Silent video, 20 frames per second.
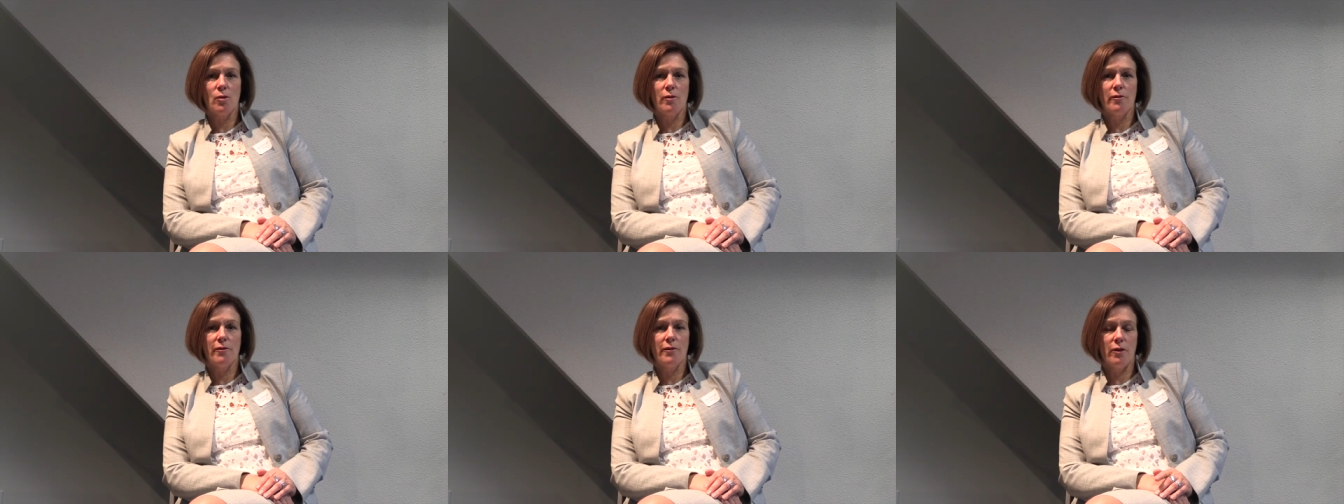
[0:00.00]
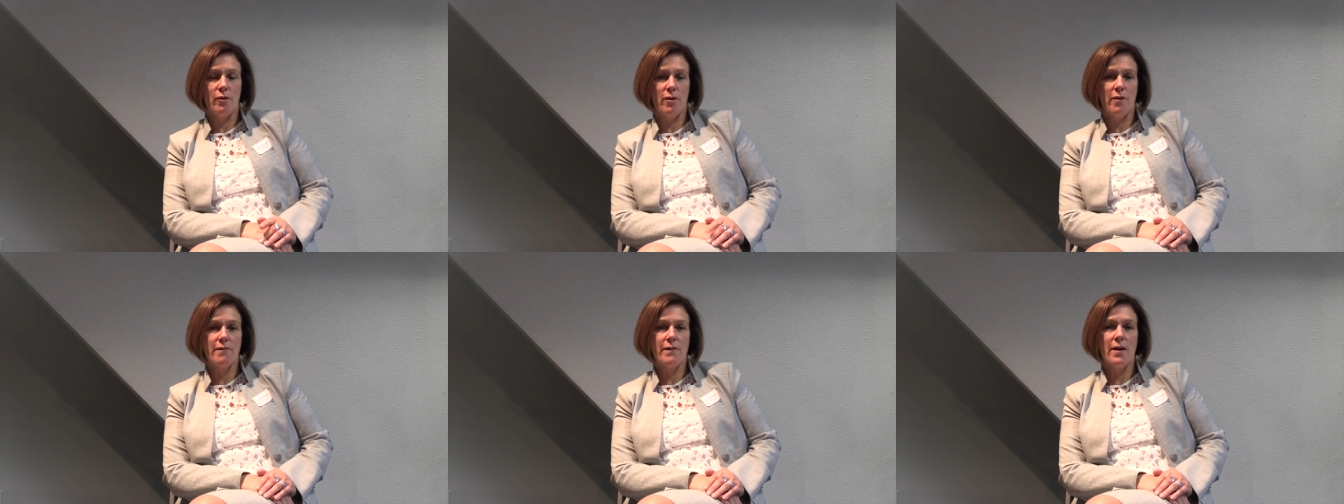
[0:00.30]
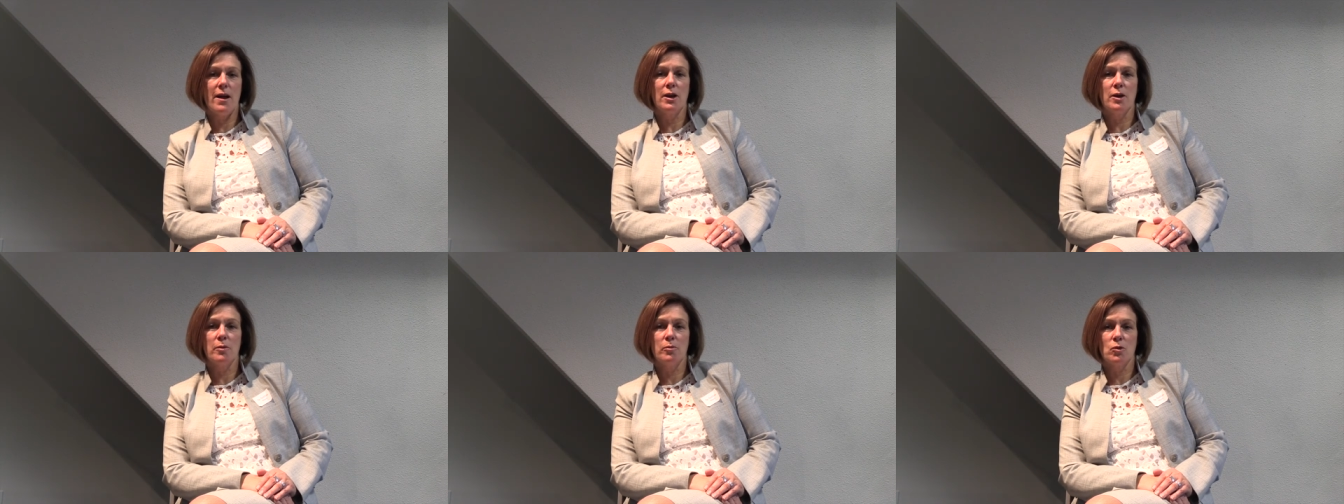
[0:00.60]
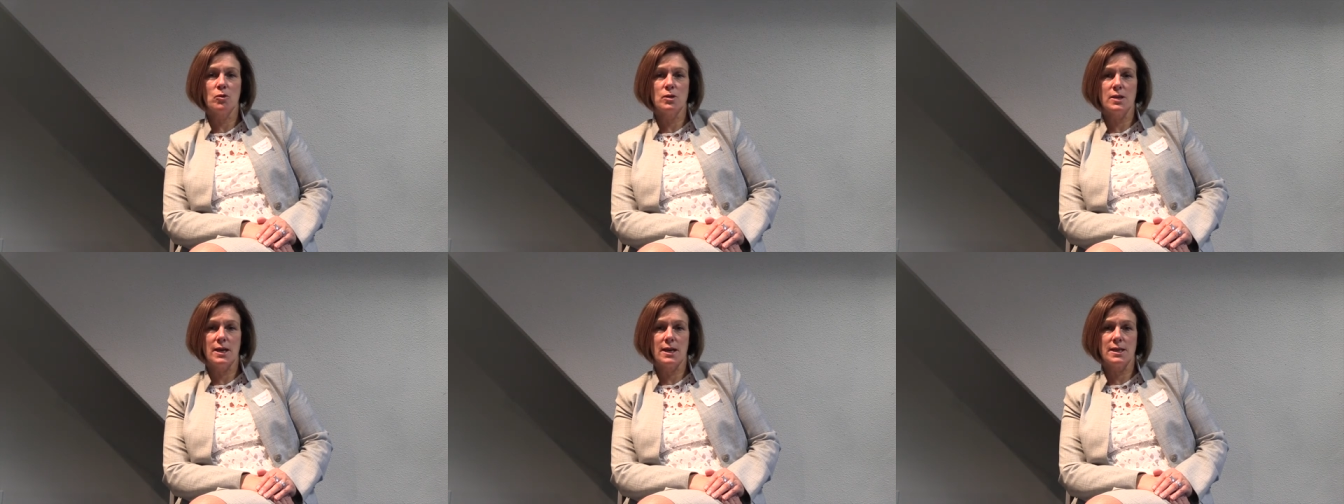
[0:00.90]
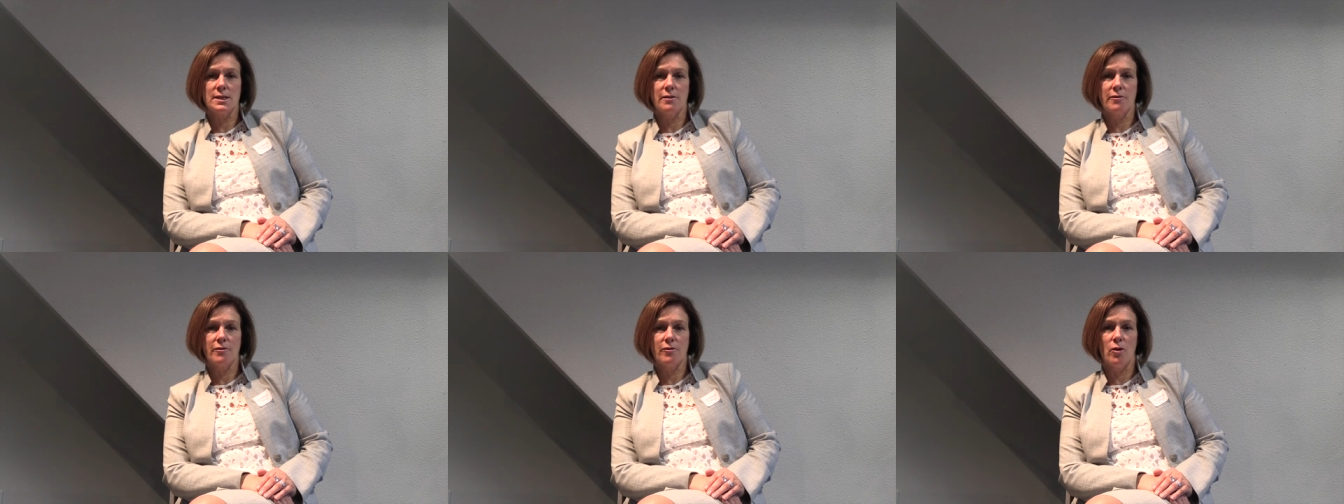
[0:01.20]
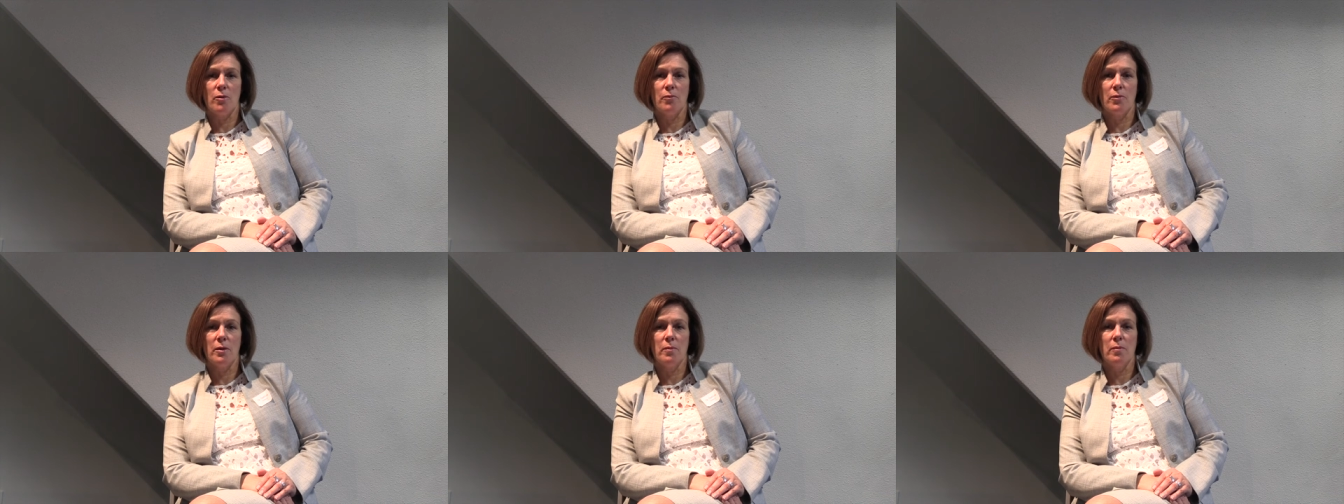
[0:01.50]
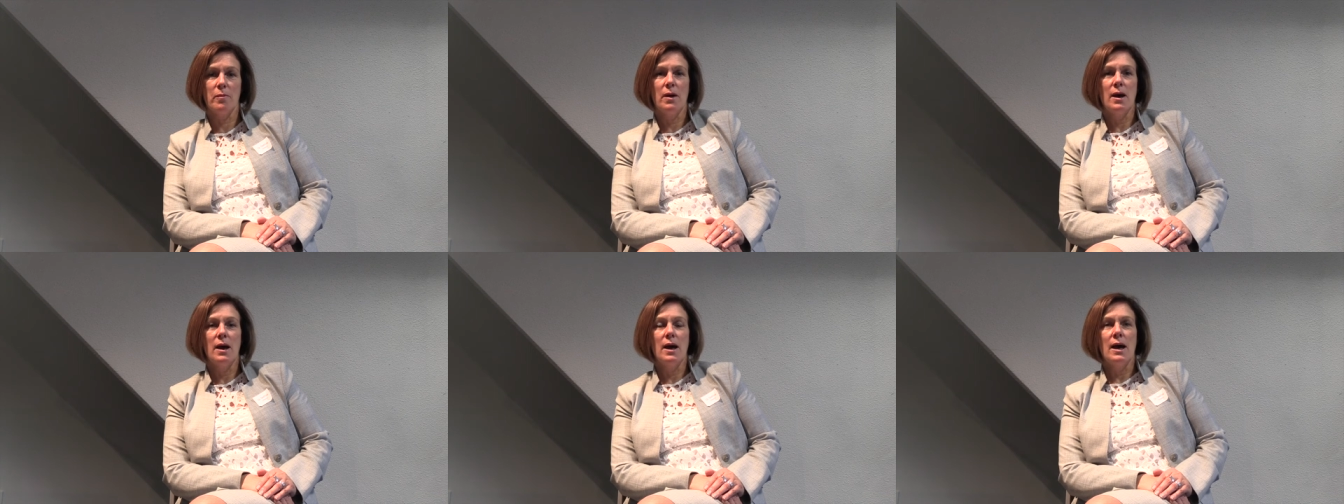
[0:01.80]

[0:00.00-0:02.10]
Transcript: of very valuable data from them